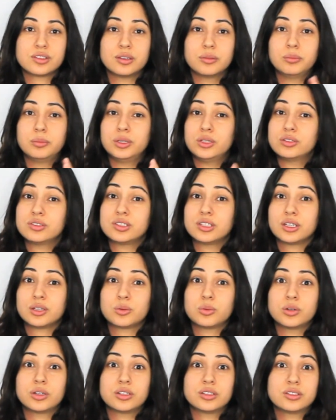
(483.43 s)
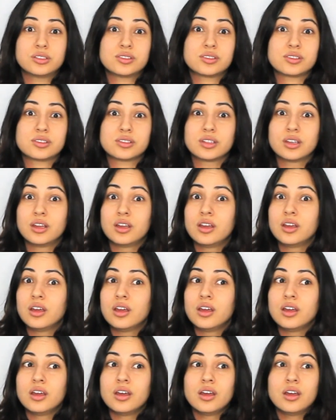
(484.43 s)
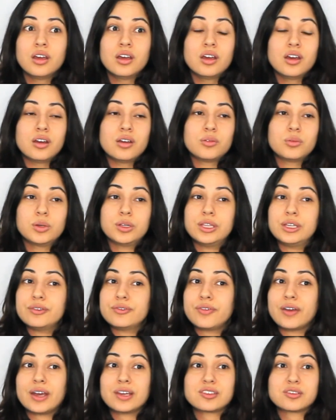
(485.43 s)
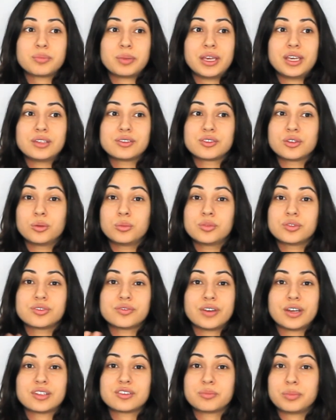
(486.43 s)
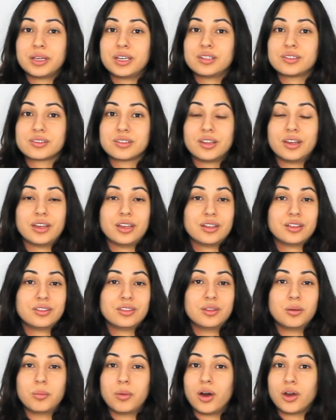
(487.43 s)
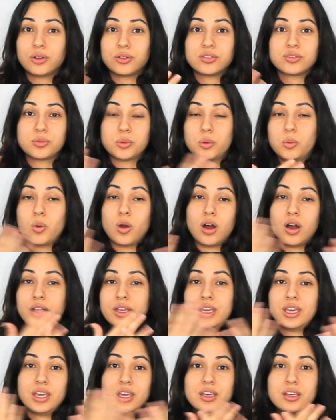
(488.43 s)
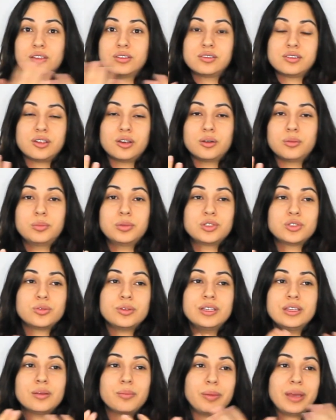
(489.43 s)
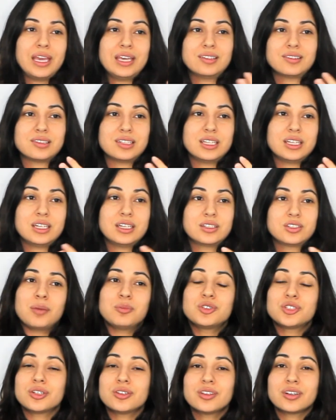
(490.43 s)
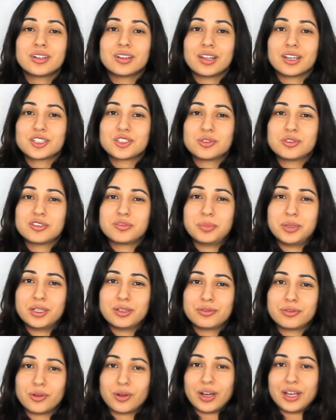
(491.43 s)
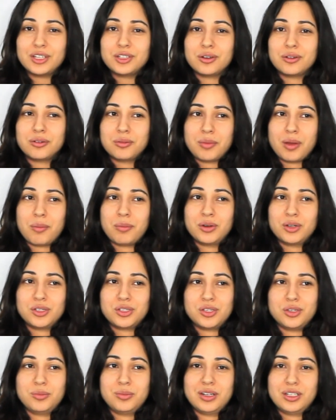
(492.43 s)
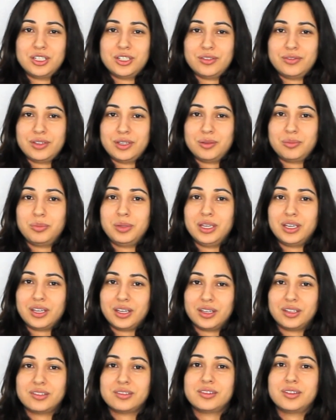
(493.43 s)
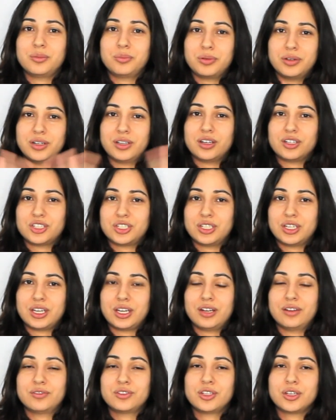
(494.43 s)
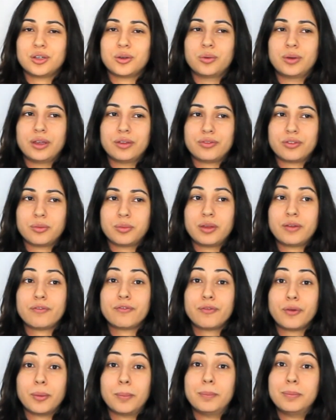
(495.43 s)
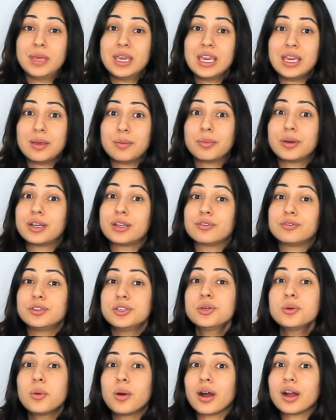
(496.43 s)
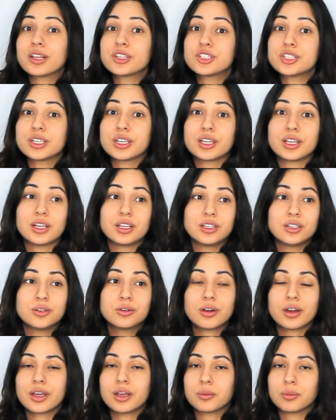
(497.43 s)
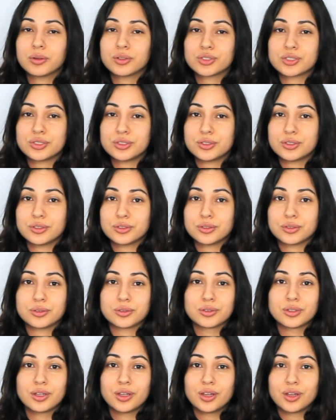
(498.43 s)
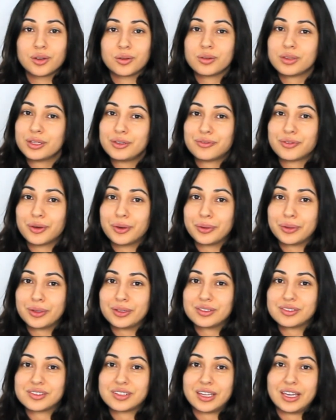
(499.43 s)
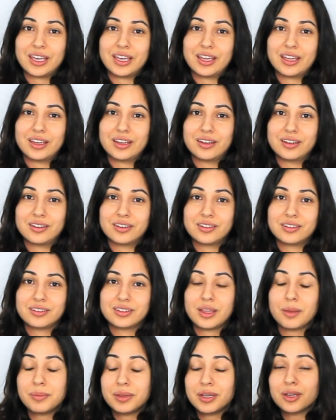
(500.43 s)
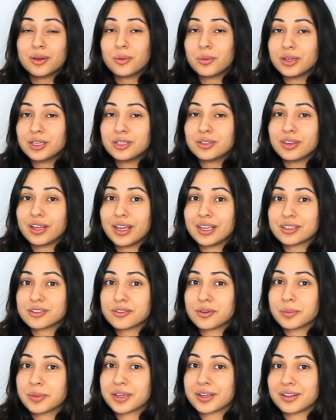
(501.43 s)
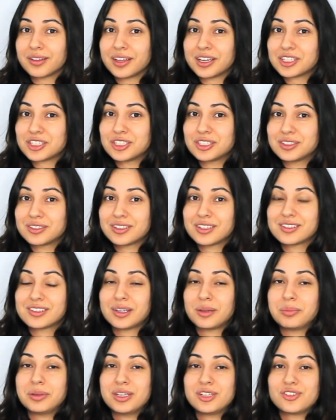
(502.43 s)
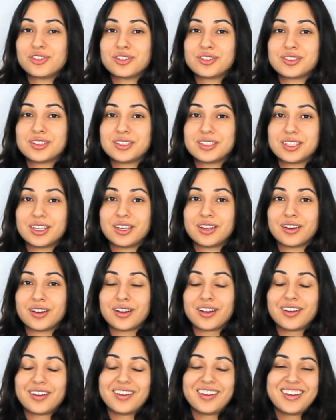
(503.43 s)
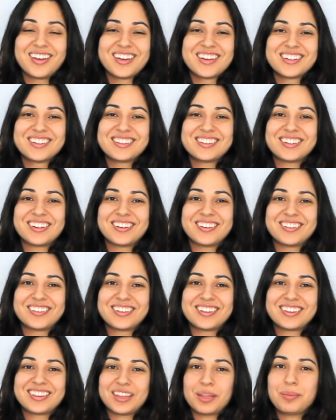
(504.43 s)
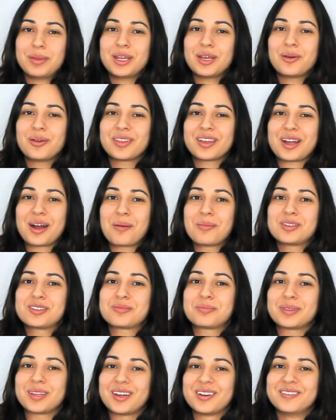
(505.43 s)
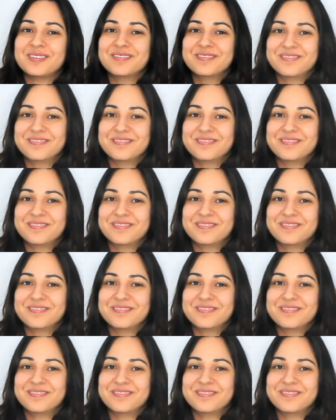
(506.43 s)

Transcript: The music was really fast-paced, almost fast-paced, like the models were walking. And so between the pacing, I'm sure the collection is beautiful. I don't remember too much of it because the production kind of took away from it for me. But if you watch it and you are able to really focus, and let me know what you liked from the collection, because I'd be interested to hear. So let me know in the comments below.